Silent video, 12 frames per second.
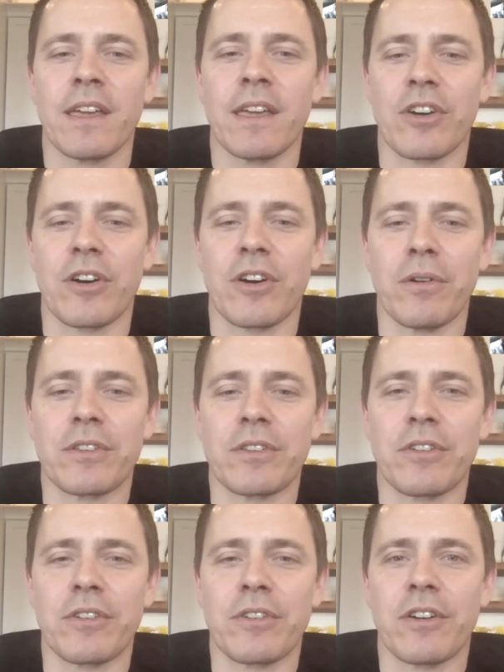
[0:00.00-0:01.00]
is always
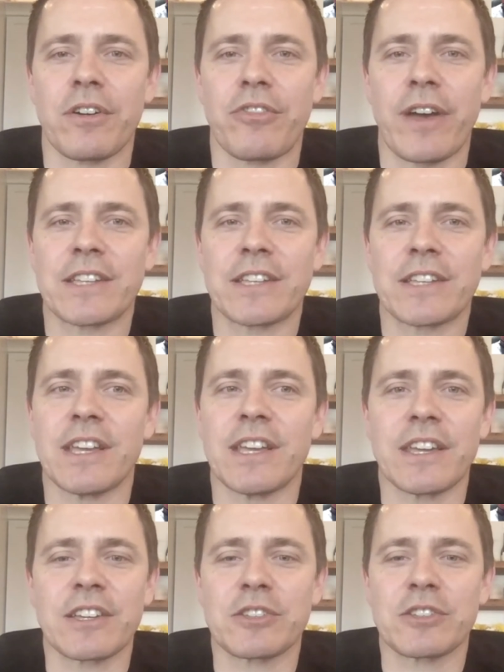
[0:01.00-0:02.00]
a
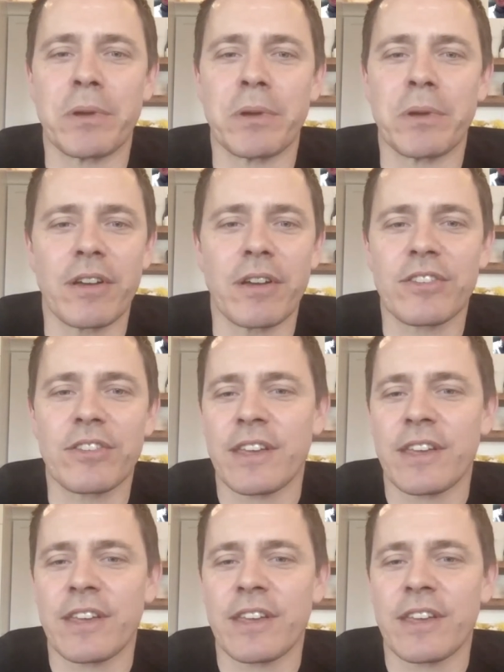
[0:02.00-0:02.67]
fascinating experience.